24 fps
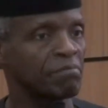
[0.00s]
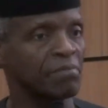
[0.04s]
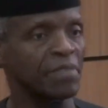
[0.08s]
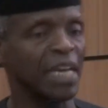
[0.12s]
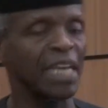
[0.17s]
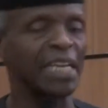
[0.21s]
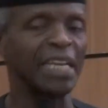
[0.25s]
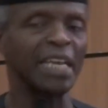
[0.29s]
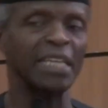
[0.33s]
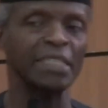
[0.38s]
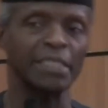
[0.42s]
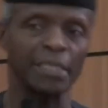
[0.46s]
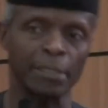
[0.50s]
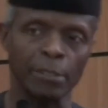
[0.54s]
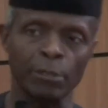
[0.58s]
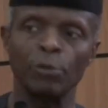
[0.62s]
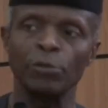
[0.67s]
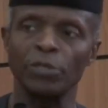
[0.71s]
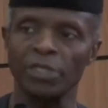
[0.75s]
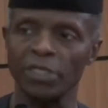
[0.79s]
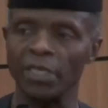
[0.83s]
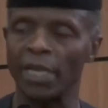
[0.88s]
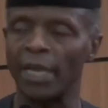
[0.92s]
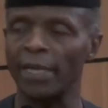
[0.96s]
That has its
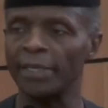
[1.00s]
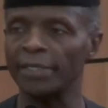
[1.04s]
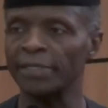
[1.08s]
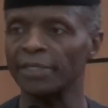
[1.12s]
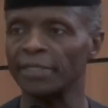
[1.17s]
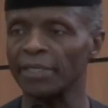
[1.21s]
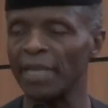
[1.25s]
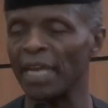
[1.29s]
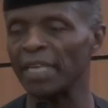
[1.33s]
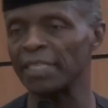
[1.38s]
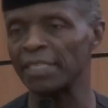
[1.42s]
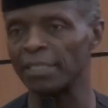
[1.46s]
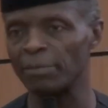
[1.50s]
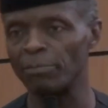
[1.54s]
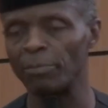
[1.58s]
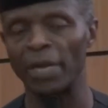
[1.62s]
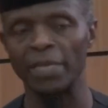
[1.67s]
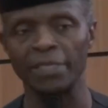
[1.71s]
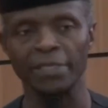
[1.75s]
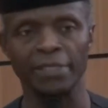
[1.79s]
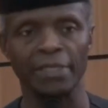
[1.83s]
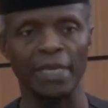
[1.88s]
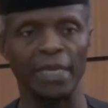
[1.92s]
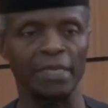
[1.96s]
good that has its
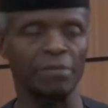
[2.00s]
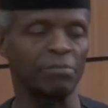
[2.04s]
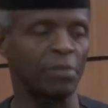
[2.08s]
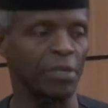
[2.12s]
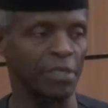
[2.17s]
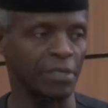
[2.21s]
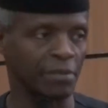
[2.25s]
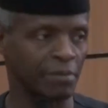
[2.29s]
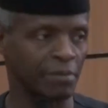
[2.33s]
bad side, but